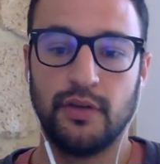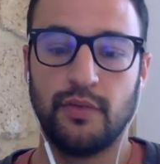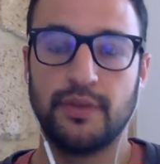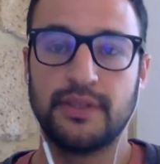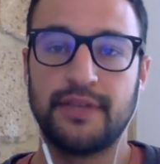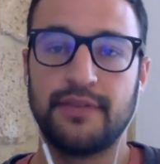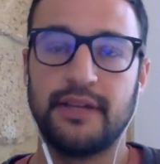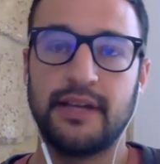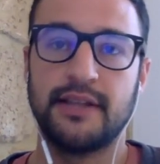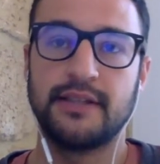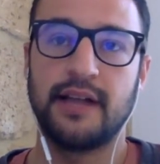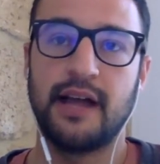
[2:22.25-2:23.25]
when something
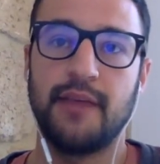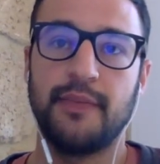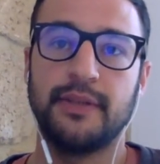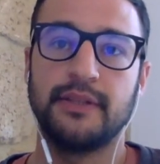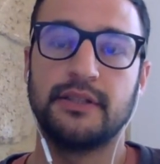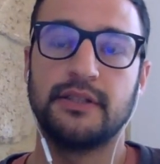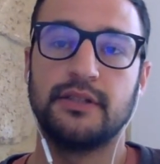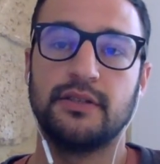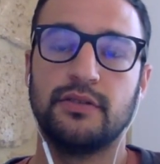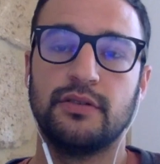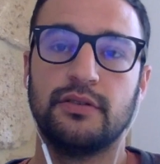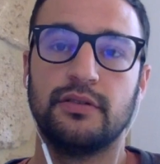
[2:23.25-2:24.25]
like this happens,
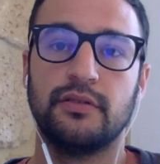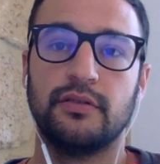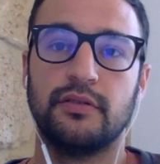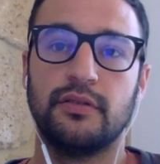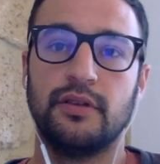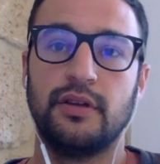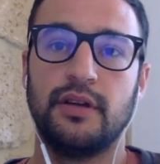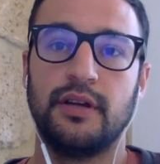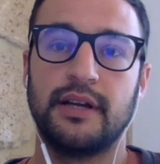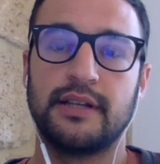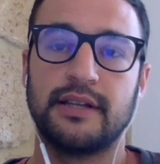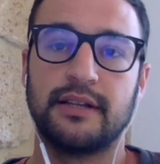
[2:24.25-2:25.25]
you don't know
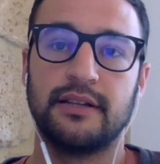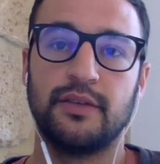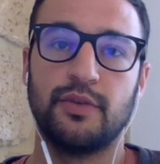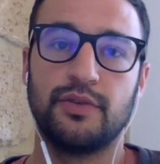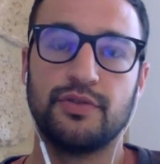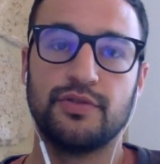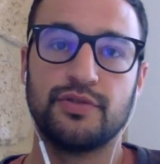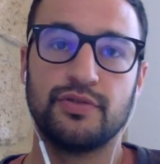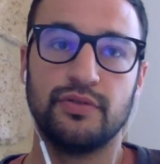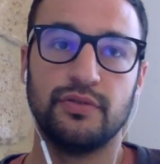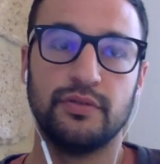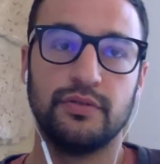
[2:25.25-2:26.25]
exactly what you
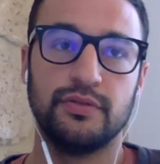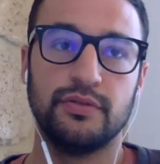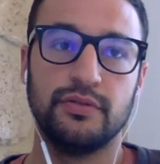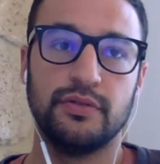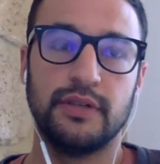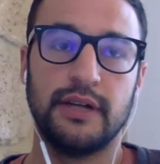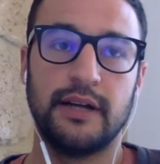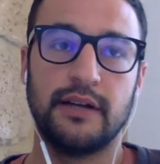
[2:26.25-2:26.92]
should do.